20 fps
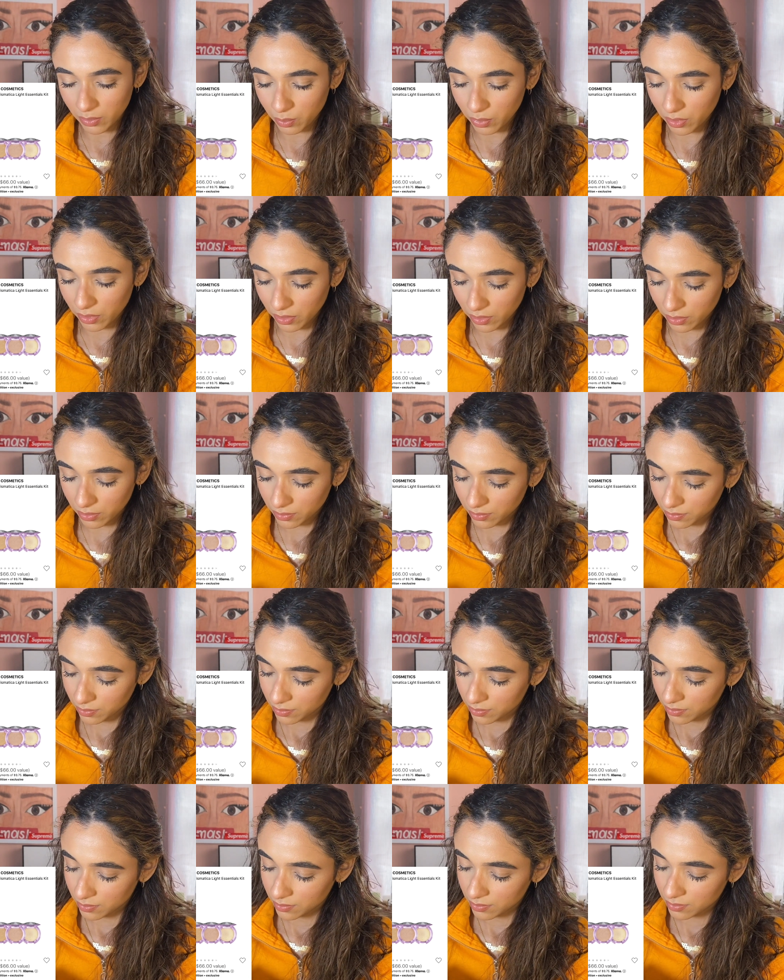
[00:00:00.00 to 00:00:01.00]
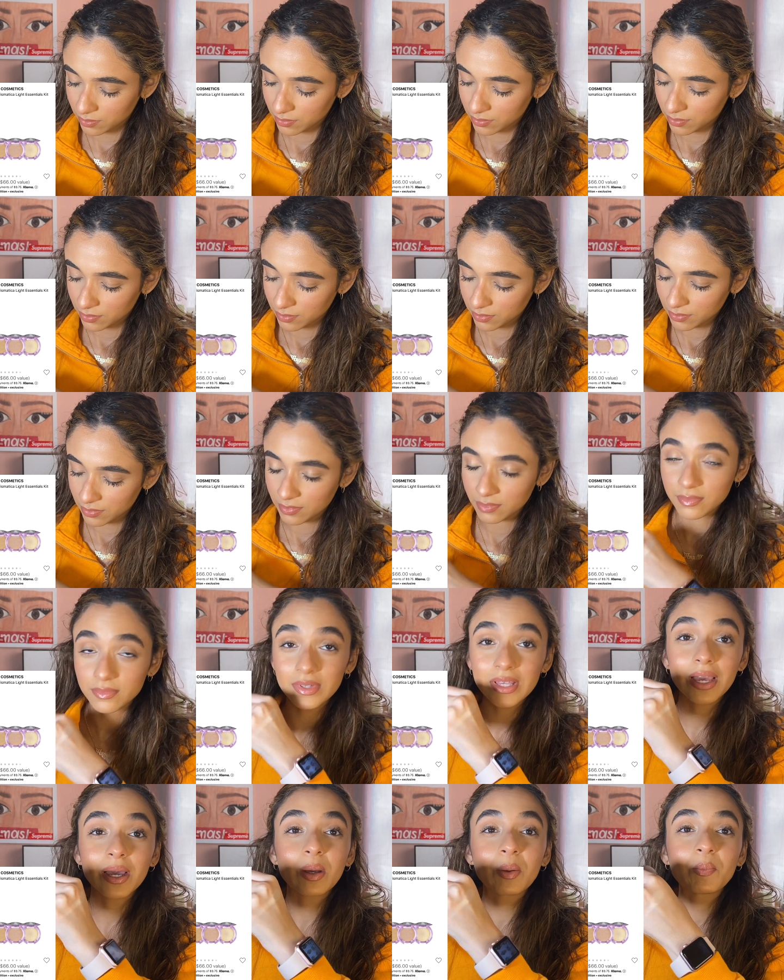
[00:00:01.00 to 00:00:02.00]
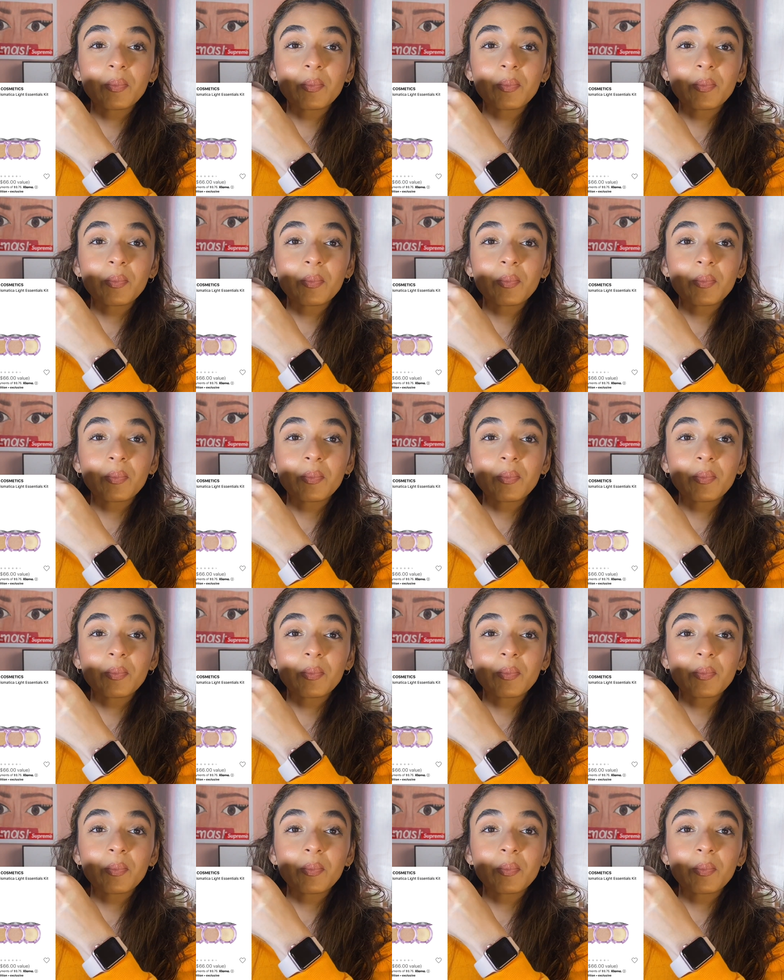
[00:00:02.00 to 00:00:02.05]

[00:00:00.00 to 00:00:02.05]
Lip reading: pearl. Yeah.